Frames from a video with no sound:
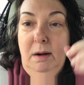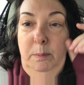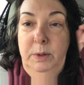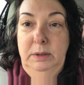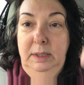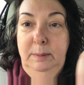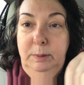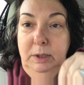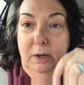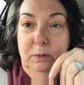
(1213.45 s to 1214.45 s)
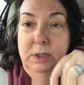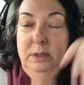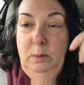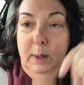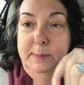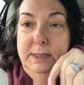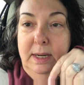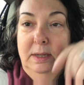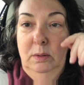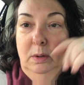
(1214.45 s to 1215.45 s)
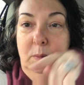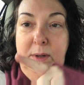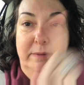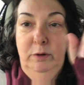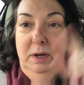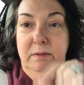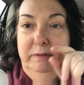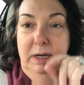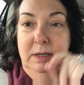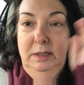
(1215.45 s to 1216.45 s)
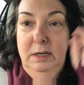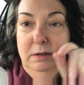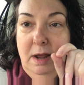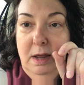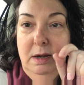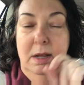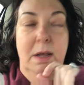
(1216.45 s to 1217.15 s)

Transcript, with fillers: I'll put a link below to their website or whatever I can find on the internet.